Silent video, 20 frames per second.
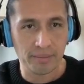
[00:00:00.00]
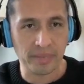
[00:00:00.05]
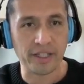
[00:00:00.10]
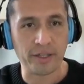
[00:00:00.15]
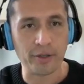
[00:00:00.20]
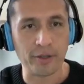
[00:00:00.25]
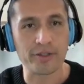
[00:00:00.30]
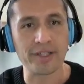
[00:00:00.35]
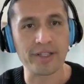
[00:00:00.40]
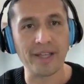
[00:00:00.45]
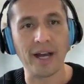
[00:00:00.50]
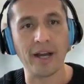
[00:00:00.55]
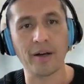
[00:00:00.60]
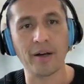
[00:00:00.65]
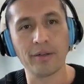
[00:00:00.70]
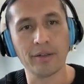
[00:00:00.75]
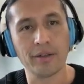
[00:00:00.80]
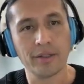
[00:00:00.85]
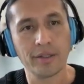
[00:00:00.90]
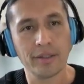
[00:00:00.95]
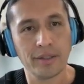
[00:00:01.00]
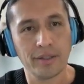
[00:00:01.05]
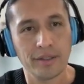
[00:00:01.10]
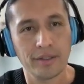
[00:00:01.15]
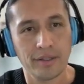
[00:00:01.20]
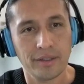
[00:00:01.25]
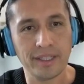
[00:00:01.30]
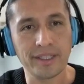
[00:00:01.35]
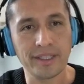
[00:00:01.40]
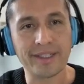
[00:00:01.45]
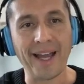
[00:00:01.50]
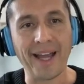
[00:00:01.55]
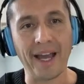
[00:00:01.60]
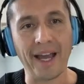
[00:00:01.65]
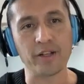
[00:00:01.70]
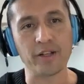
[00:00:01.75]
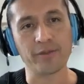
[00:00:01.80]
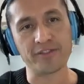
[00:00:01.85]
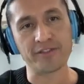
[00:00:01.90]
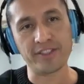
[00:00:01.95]
because now it
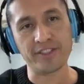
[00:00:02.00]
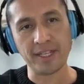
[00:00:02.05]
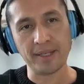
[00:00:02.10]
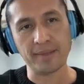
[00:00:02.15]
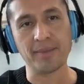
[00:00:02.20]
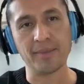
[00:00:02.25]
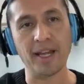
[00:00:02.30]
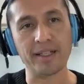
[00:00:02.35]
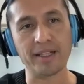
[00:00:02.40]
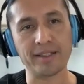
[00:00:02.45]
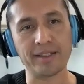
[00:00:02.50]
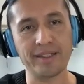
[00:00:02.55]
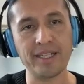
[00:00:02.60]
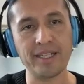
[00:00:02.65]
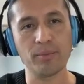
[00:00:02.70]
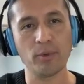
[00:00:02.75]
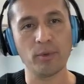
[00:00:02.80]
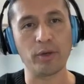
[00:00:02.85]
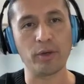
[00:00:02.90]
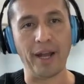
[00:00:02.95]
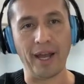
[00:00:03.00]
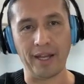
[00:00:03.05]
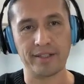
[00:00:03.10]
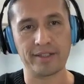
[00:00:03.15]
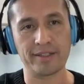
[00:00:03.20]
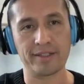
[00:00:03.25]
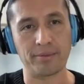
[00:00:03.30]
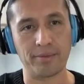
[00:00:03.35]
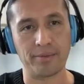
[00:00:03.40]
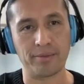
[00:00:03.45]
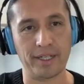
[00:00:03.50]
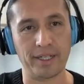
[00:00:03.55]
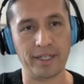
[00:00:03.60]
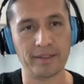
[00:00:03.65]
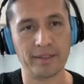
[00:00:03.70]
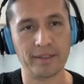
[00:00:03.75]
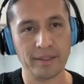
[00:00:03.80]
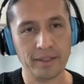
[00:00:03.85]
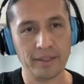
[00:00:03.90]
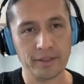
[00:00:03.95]
kind of seemed like demonized,
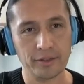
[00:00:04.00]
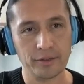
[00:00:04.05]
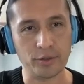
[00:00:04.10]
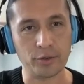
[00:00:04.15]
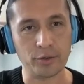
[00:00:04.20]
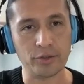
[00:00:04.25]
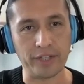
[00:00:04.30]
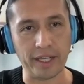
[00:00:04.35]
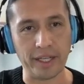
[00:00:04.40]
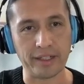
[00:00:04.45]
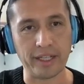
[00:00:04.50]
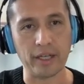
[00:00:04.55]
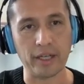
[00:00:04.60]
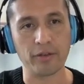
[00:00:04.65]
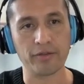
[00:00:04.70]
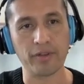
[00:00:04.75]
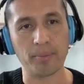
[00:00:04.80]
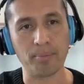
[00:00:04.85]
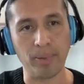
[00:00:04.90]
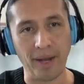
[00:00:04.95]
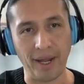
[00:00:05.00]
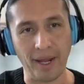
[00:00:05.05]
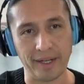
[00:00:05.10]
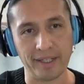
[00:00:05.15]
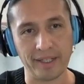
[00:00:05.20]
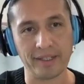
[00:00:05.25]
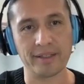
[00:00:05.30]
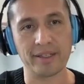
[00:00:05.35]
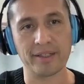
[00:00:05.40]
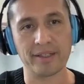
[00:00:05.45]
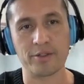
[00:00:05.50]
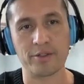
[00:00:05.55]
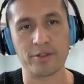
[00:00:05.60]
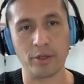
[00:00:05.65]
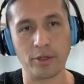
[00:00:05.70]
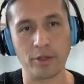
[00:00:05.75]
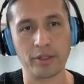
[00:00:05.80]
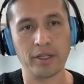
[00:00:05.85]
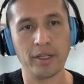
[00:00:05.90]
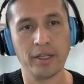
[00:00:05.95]
right? To take care of the planet and
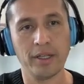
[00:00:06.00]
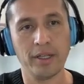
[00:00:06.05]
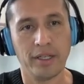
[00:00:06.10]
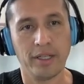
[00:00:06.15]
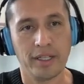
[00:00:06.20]
so on.